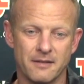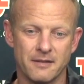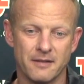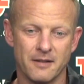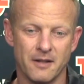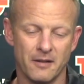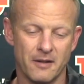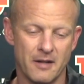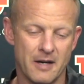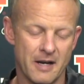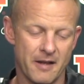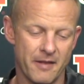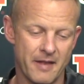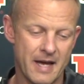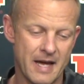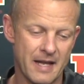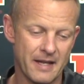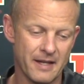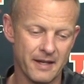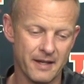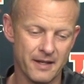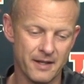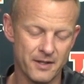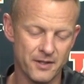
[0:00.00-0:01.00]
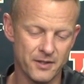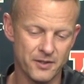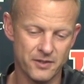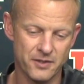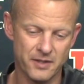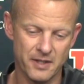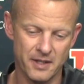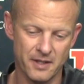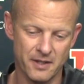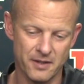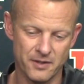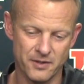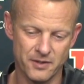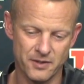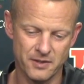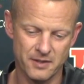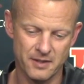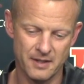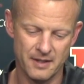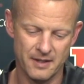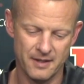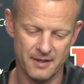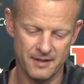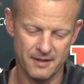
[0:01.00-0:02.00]
A lot of that is is
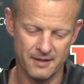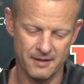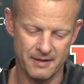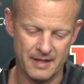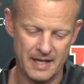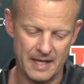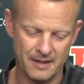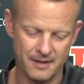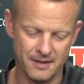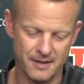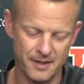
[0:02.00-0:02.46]
that